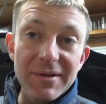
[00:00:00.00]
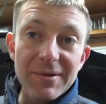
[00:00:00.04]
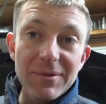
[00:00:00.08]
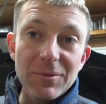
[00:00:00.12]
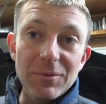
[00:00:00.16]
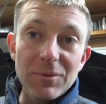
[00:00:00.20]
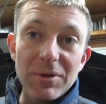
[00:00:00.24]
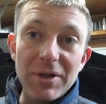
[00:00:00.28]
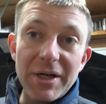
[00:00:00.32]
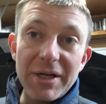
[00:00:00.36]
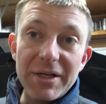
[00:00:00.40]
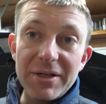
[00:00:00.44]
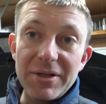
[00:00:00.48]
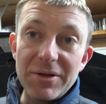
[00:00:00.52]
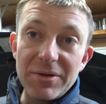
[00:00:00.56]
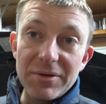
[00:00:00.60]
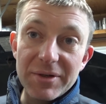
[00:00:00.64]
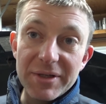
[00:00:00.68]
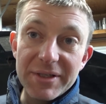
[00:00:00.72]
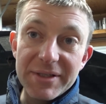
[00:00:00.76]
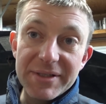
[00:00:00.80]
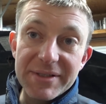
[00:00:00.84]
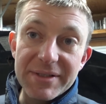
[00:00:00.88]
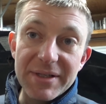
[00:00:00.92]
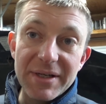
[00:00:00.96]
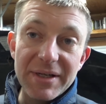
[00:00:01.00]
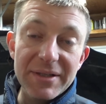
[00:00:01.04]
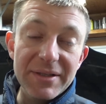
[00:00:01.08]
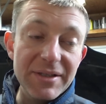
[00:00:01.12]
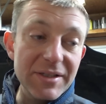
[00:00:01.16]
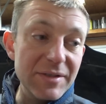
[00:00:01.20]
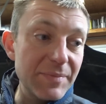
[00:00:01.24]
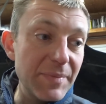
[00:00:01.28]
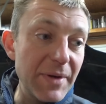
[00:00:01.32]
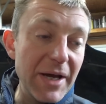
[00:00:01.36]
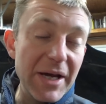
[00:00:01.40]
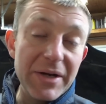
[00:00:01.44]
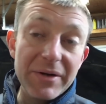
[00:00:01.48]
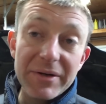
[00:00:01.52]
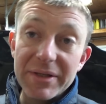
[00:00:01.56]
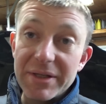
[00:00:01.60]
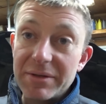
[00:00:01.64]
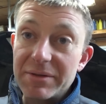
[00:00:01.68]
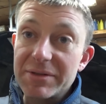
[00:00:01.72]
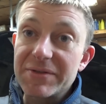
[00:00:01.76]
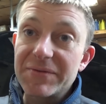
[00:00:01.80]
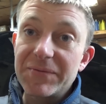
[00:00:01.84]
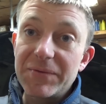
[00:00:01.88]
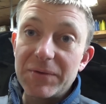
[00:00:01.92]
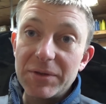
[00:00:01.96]
Well, I noticed on this battery that
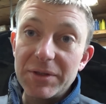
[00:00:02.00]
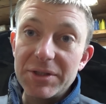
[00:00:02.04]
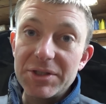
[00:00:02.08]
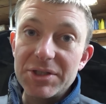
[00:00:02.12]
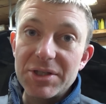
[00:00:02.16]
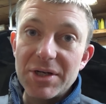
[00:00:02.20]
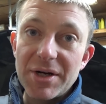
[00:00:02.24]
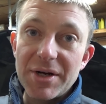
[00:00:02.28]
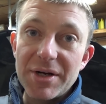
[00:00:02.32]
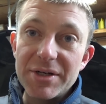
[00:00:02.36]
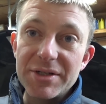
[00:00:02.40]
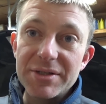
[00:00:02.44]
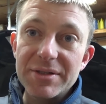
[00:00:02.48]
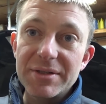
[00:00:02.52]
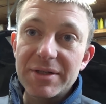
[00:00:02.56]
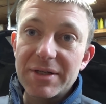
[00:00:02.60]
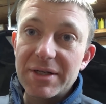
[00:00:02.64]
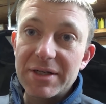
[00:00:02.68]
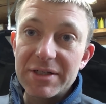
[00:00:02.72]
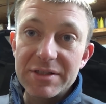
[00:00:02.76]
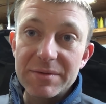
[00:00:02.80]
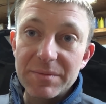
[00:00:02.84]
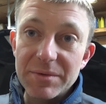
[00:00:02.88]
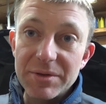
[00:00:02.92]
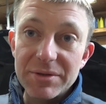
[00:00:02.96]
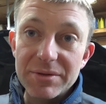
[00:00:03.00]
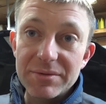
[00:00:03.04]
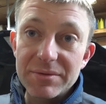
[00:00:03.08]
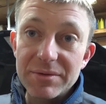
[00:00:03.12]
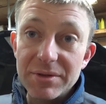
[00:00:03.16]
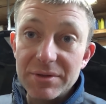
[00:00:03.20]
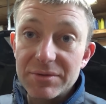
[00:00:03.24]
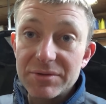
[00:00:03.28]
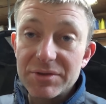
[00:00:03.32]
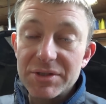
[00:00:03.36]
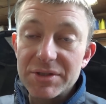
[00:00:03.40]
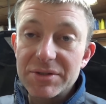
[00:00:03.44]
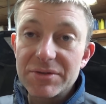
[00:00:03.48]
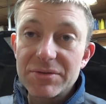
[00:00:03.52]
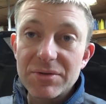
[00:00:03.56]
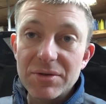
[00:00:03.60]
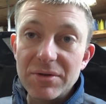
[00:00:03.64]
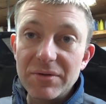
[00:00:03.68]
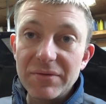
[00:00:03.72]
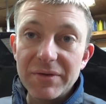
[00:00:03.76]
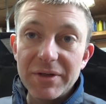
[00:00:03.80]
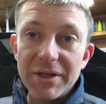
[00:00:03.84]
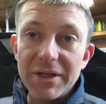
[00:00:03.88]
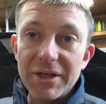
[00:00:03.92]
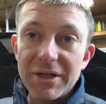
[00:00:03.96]
was fully charged, the customer, you know, just
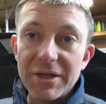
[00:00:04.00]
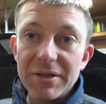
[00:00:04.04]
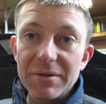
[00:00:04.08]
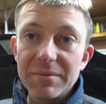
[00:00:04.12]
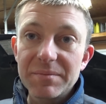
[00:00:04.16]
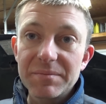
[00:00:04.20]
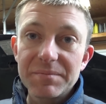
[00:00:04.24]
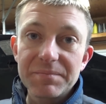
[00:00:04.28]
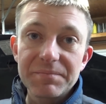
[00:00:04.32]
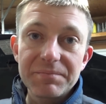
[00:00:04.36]
drove it here.